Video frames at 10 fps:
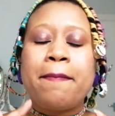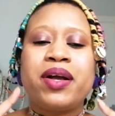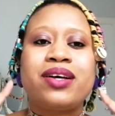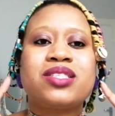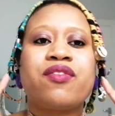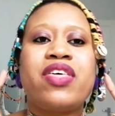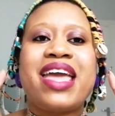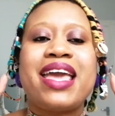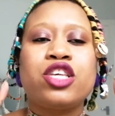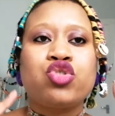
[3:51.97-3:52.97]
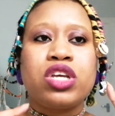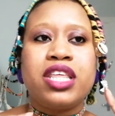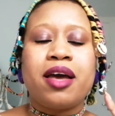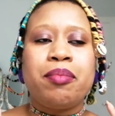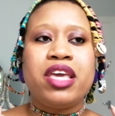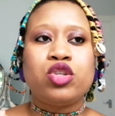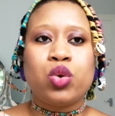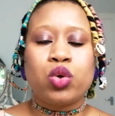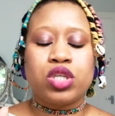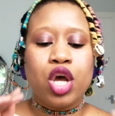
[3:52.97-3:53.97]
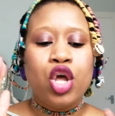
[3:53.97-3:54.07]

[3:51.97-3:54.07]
Because of the history they are being taught.